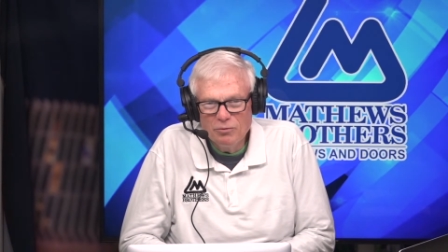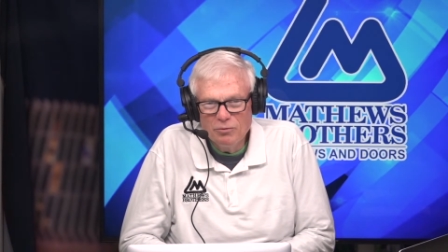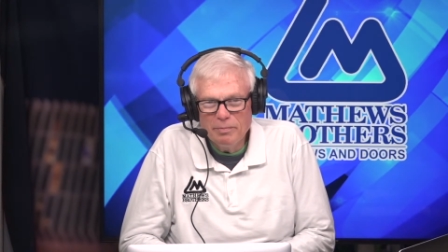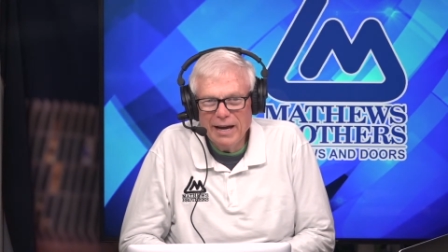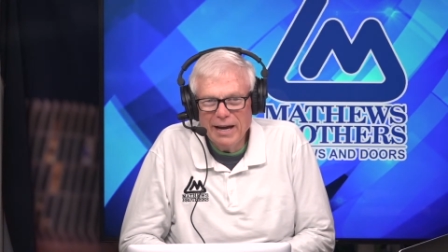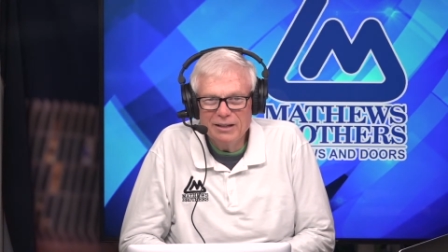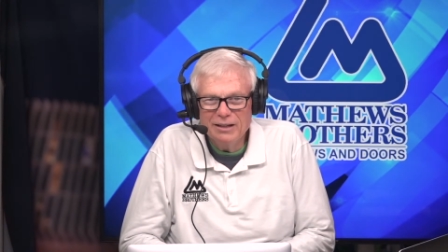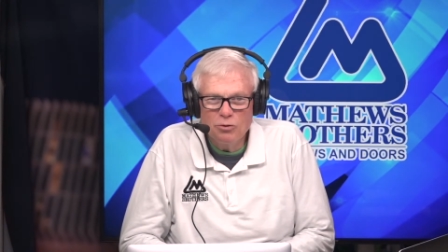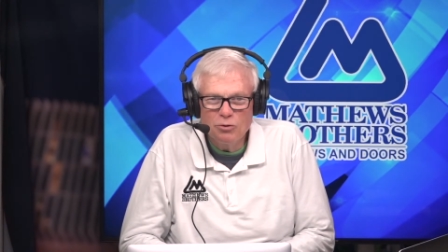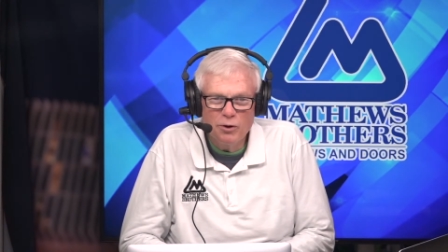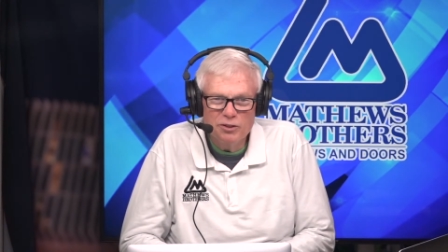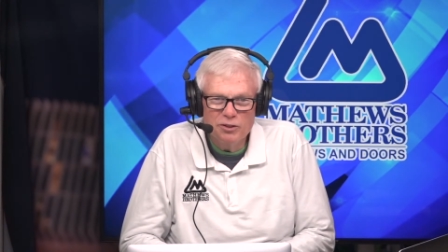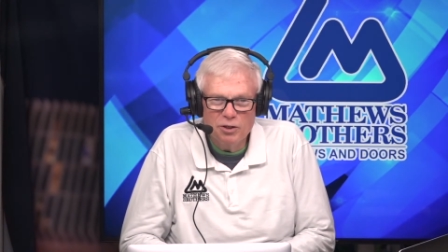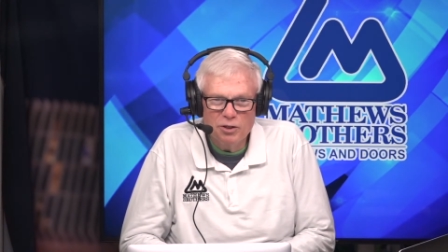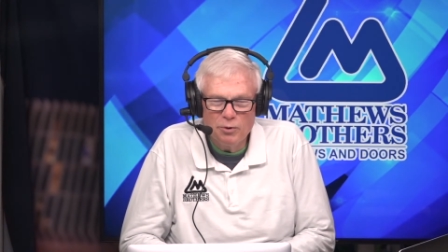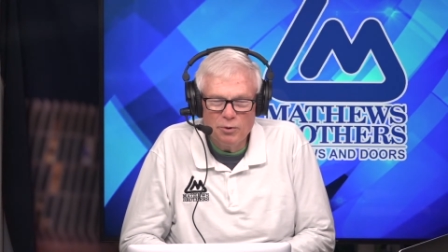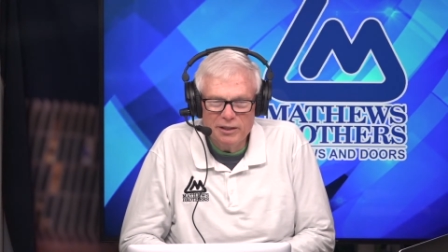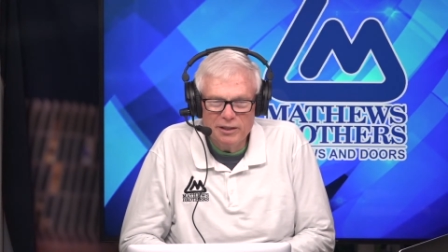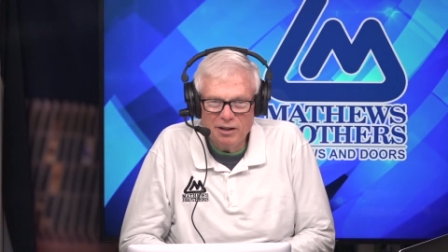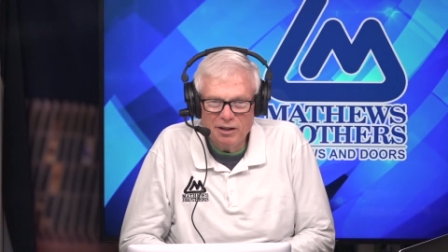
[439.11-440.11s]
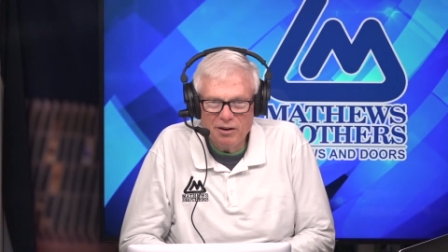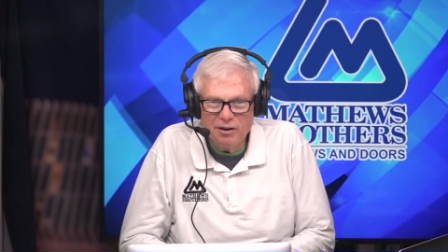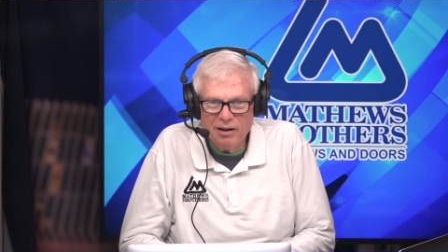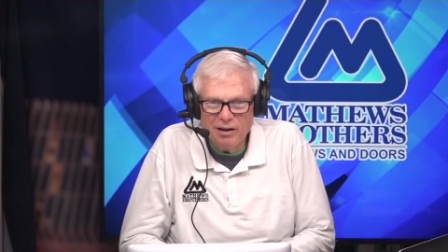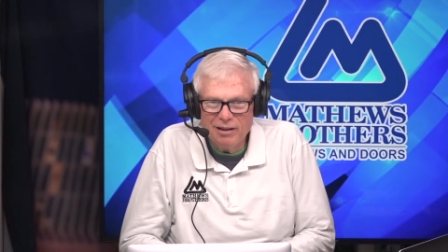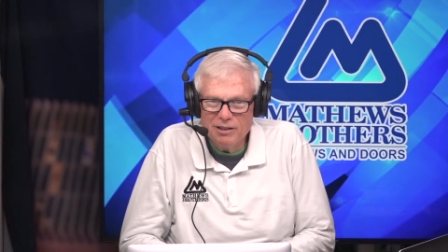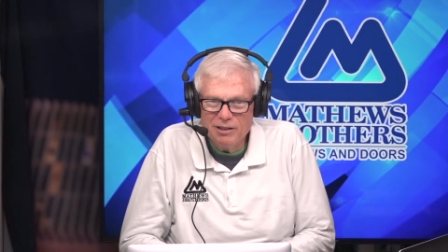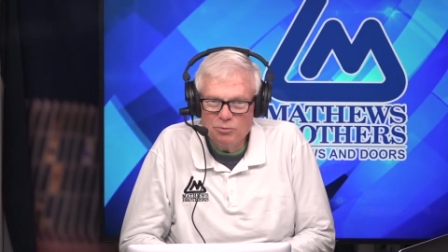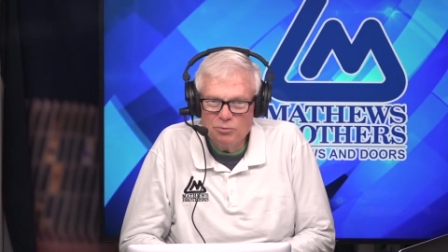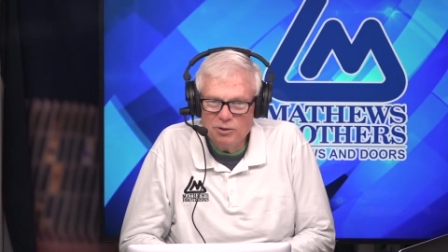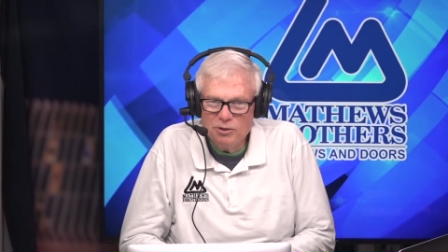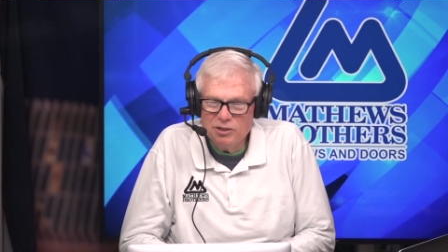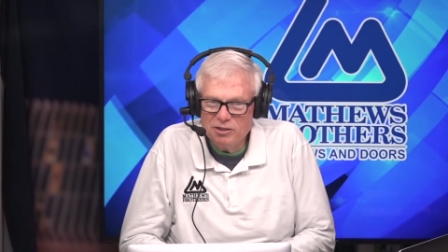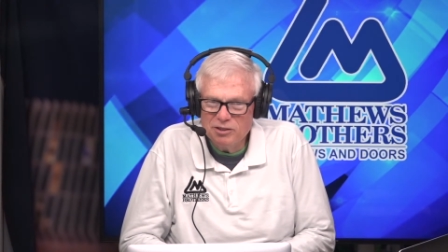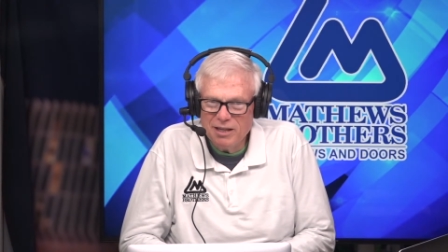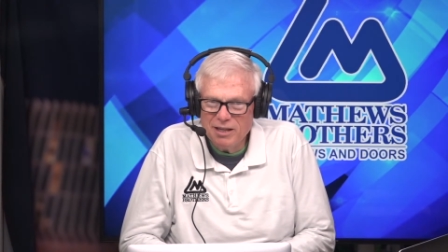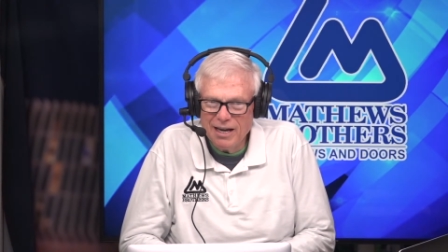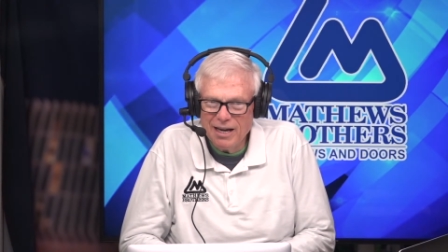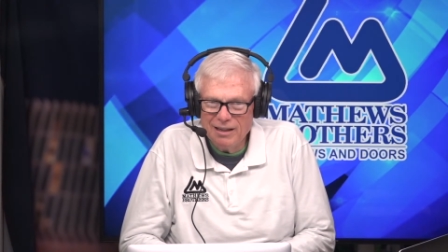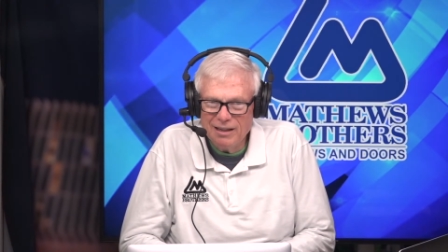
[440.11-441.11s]
back to where she went to college, which
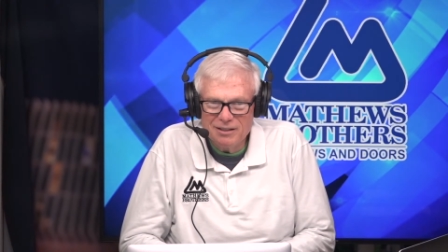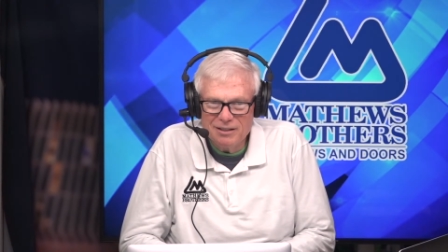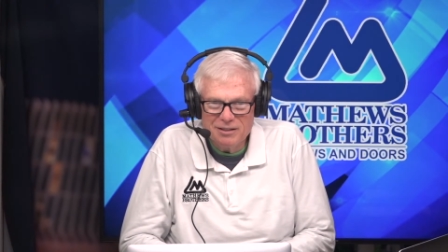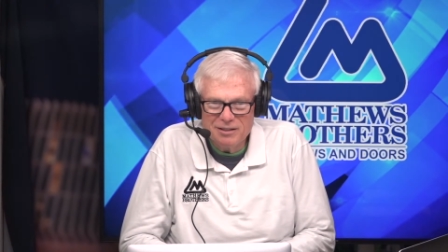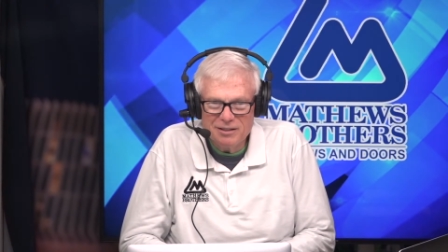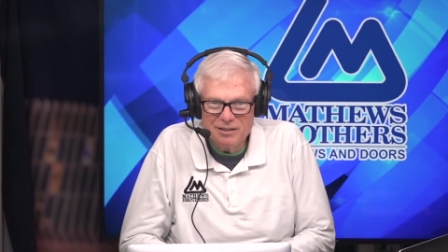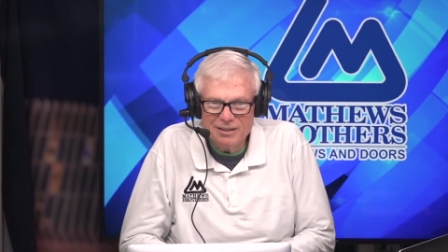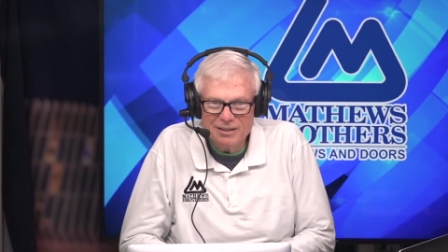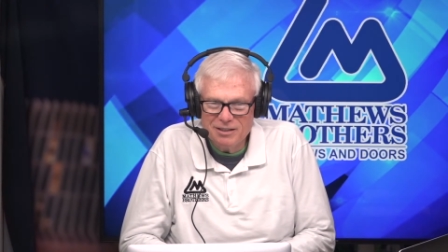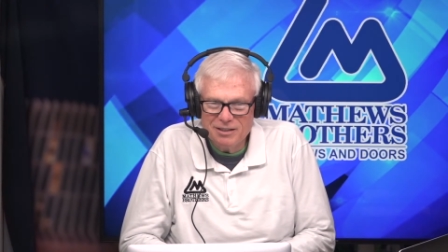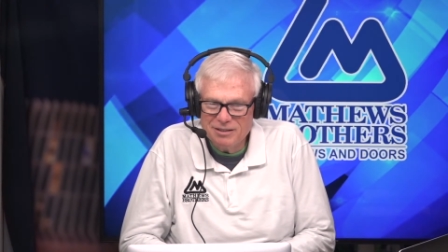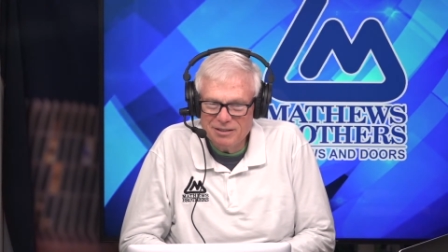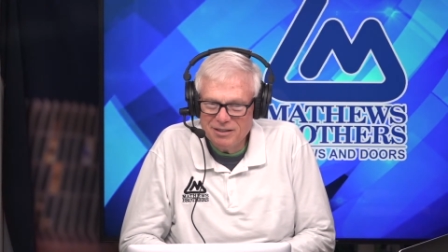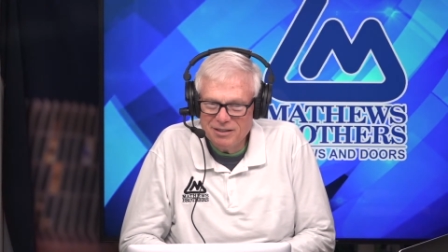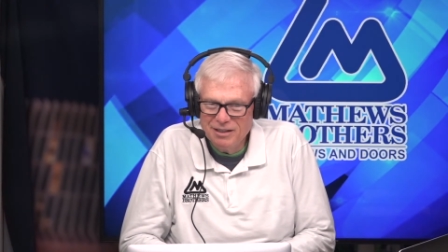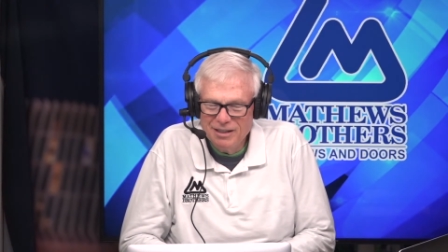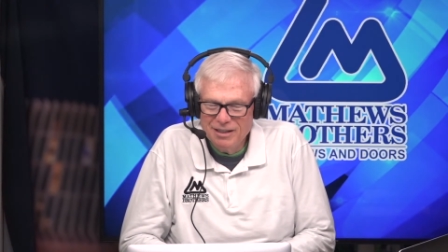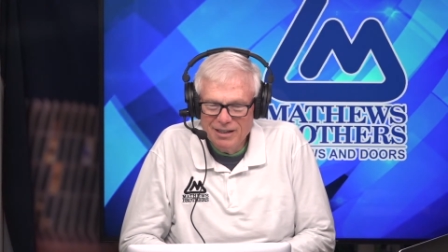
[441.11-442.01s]
is Dallas, Texas.